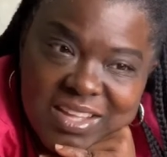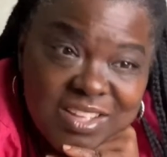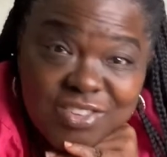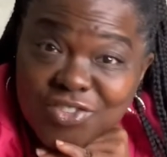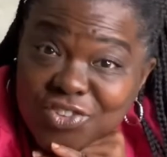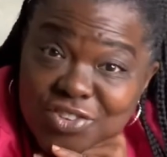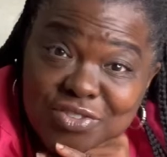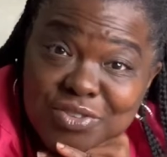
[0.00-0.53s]
To
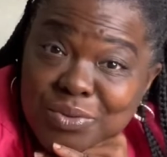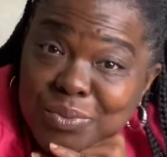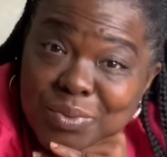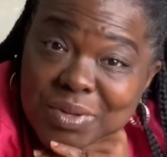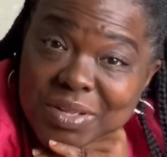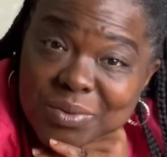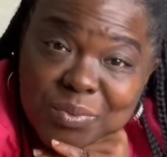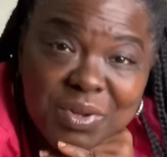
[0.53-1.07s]
just do
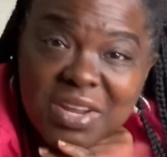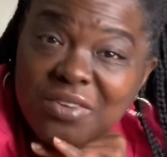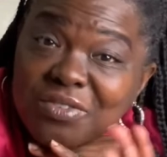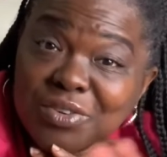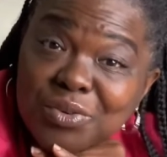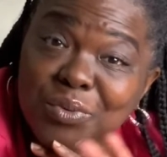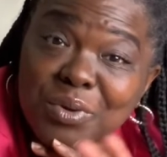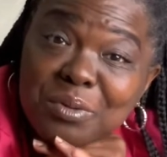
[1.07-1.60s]
it. Whatever
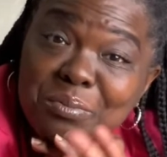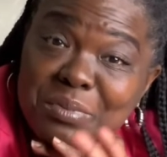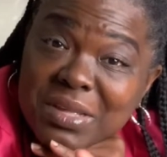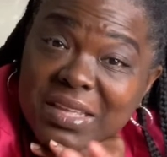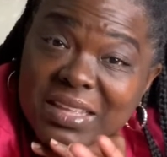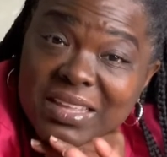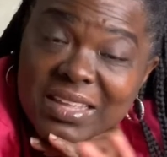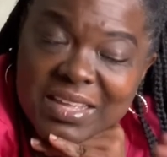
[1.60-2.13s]
do it
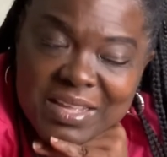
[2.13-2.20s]
meant.